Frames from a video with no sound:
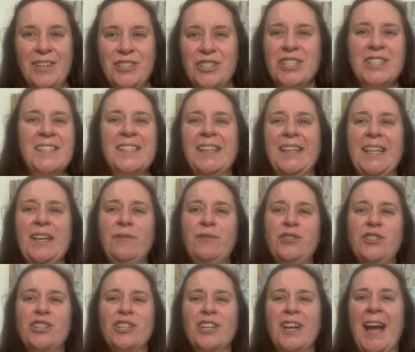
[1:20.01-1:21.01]
Just
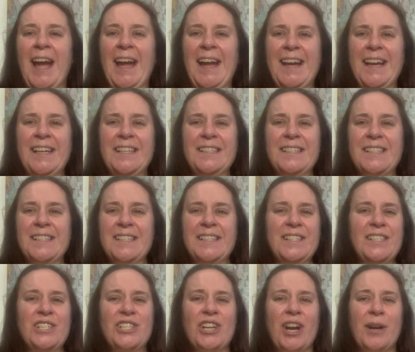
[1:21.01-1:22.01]
lift your hands
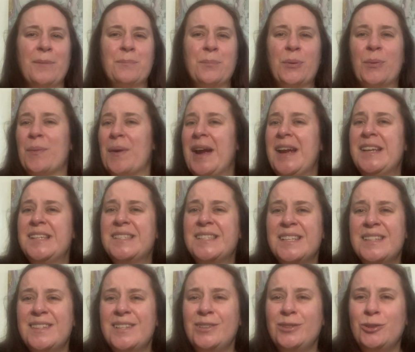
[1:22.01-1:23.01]
and start
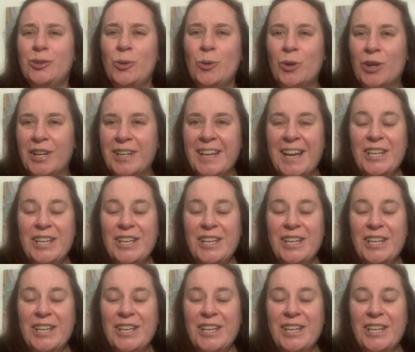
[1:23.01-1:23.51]
praising the Lord,